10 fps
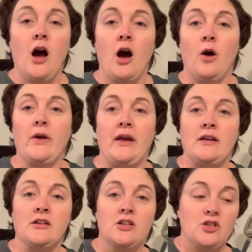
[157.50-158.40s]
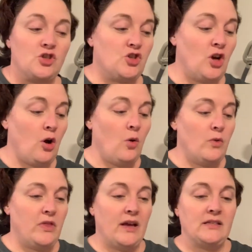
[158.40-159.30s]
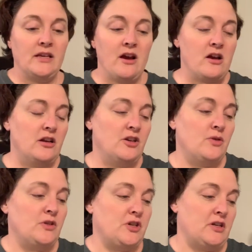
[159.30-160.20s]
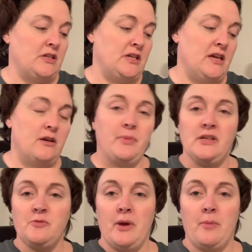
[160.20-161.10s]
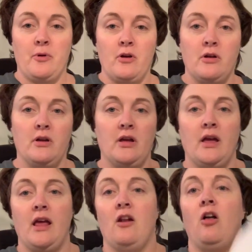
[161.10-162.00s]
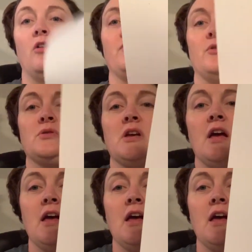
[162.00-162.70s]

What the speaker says: Okay, so next thing you're gonna do is you're gonna take your piece of paper and all of those.